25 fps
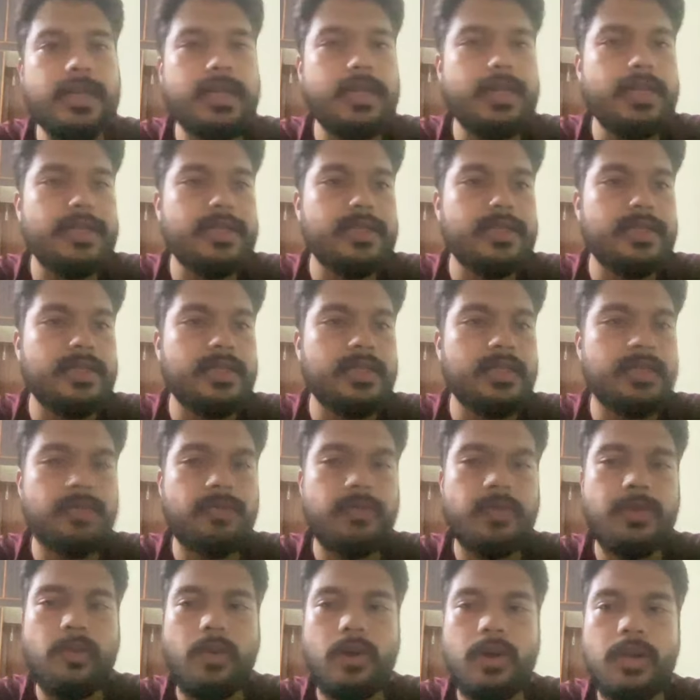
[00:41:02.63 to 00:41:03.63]
is
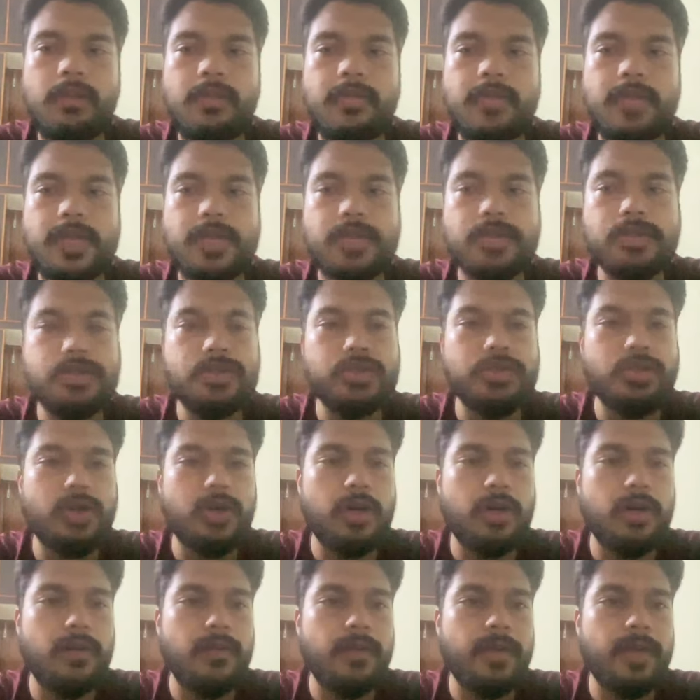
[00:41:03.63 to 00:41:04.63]
we want to make
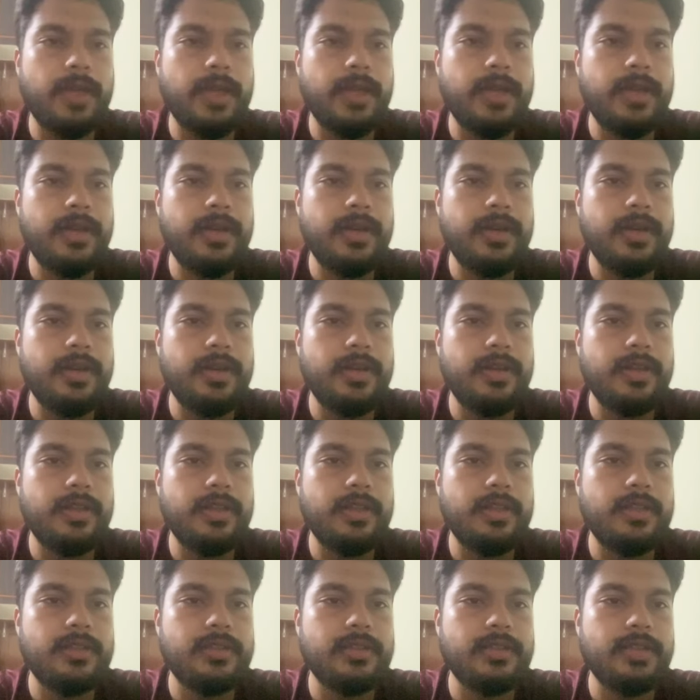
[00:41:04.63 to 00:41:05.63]
sure when
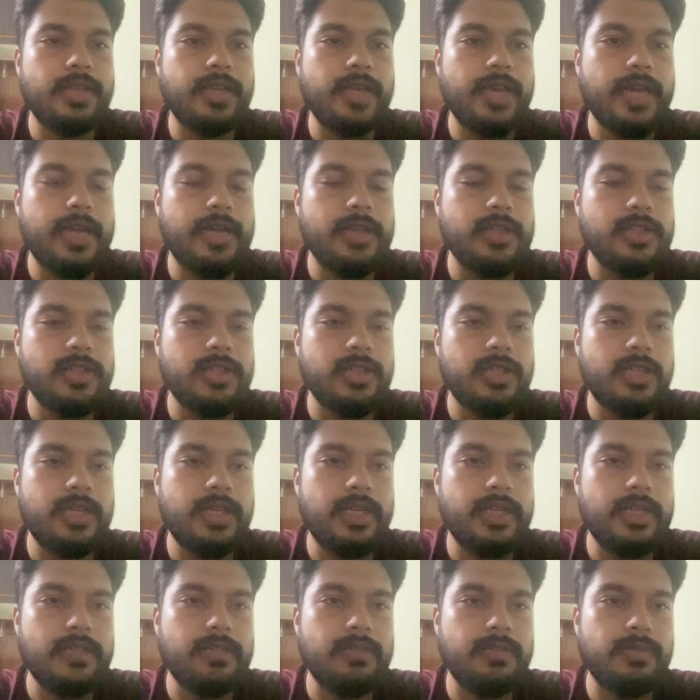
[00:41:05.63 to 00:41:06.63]
this thing actually
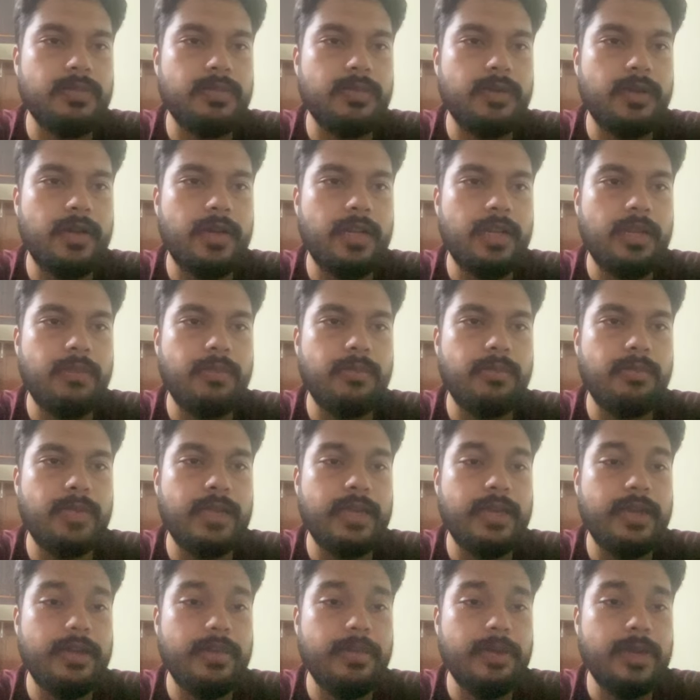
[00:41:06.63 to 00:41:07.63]
is
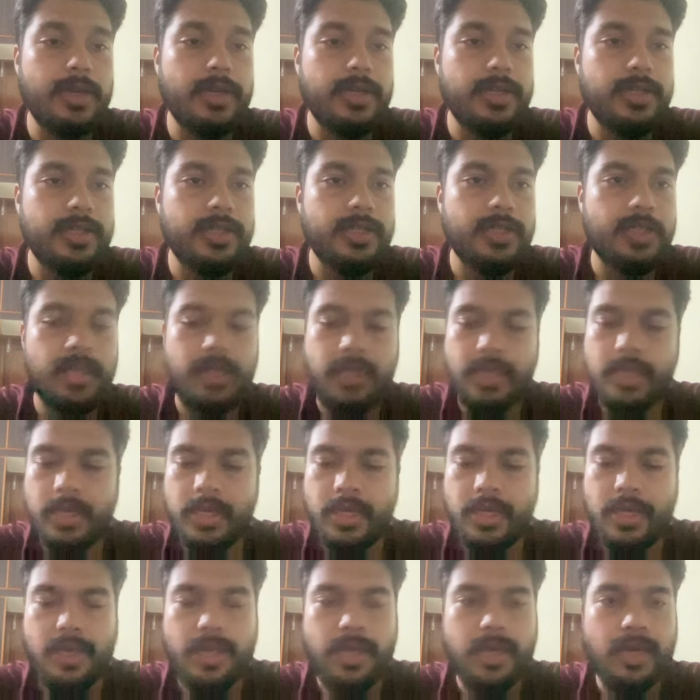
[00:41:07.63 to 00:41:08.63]
being rebuilt,
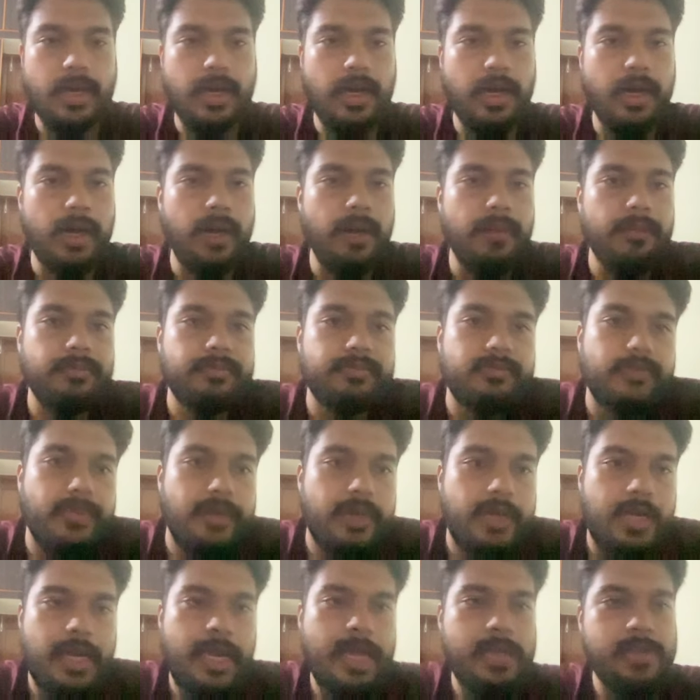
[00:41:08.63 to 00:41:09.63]

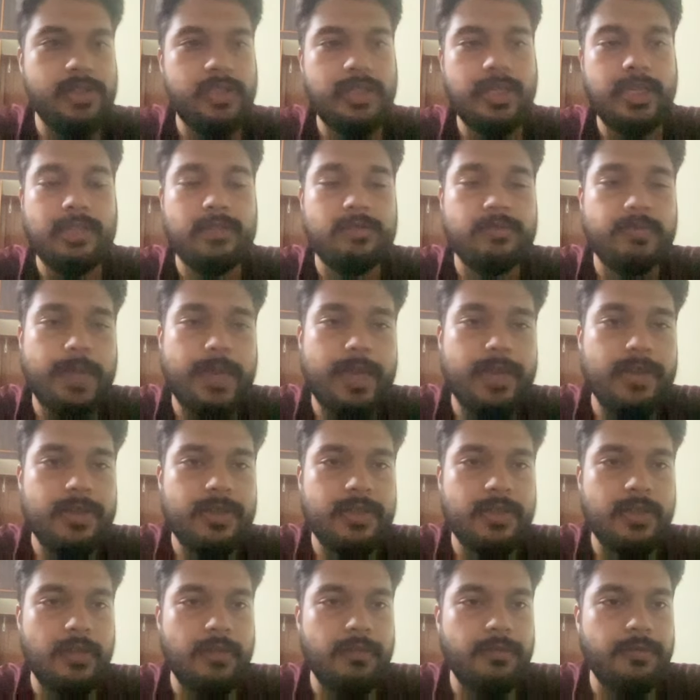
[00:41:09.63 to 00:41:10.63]
it actually expands
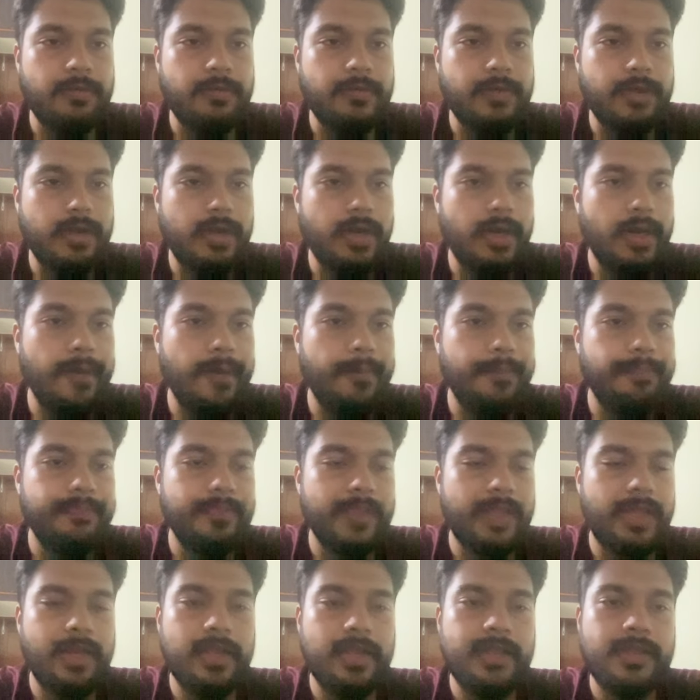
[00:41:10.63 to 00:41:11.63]
stuff.
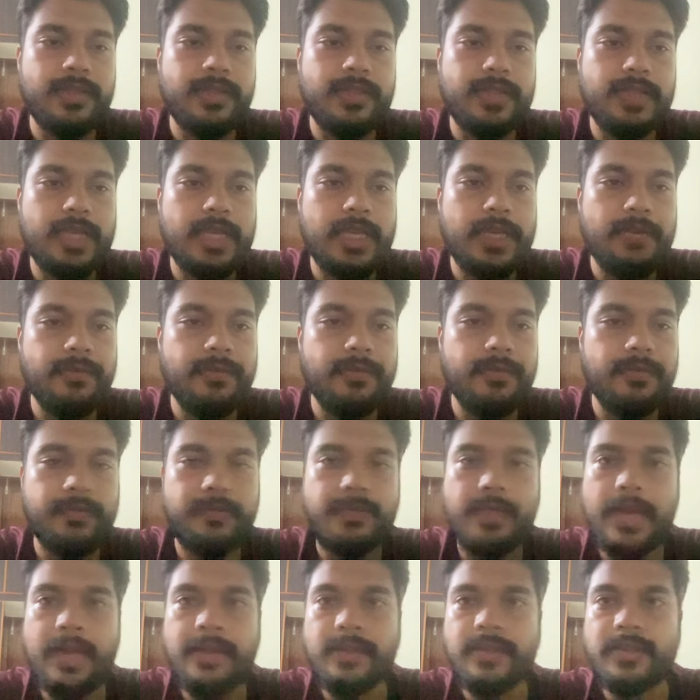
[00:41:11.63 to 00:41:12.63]
And let's see if
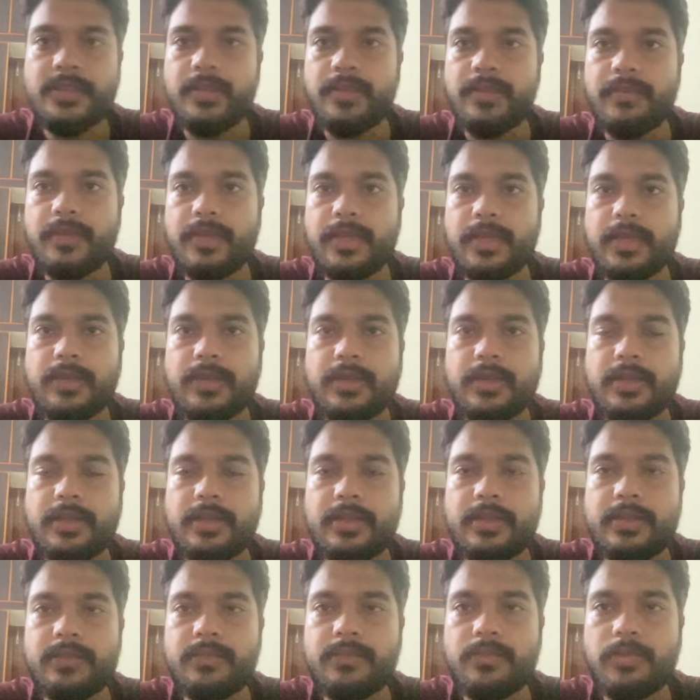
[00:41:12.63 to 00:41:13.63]
that's something
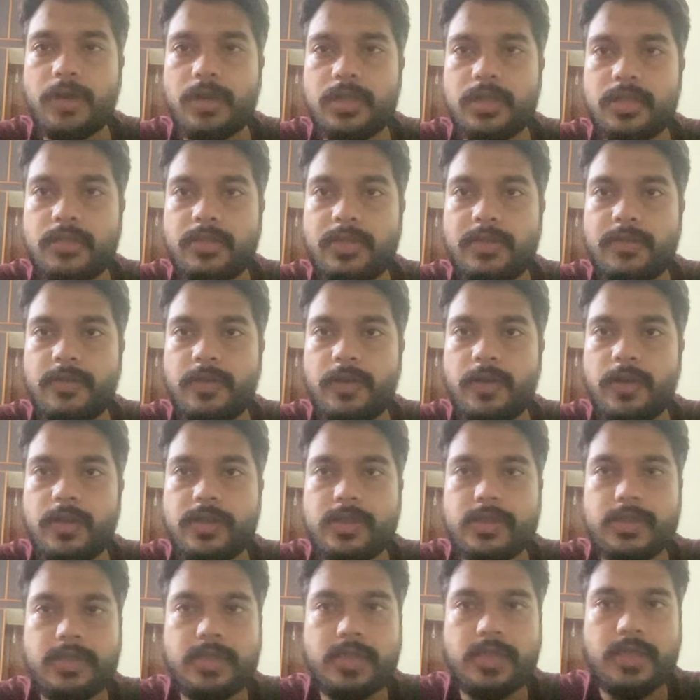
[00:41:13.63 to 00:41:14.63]
that's possible for
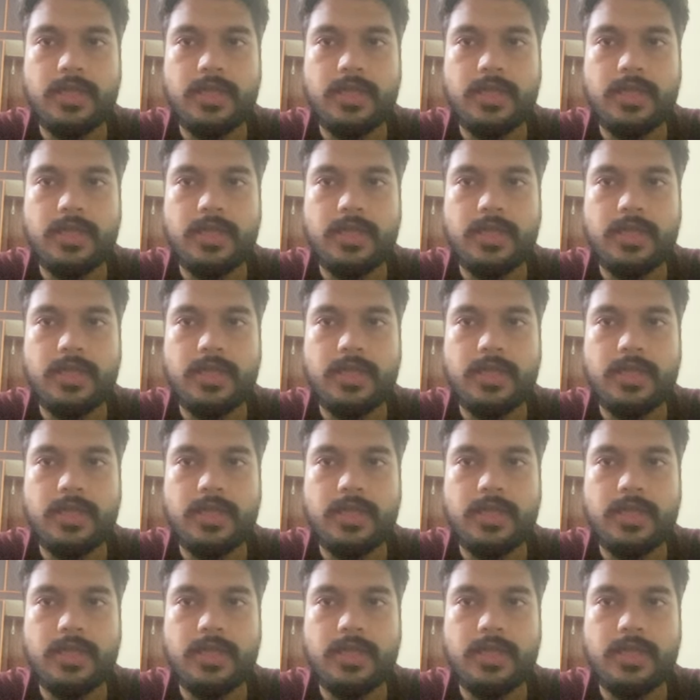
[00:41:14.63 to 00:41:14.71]
us.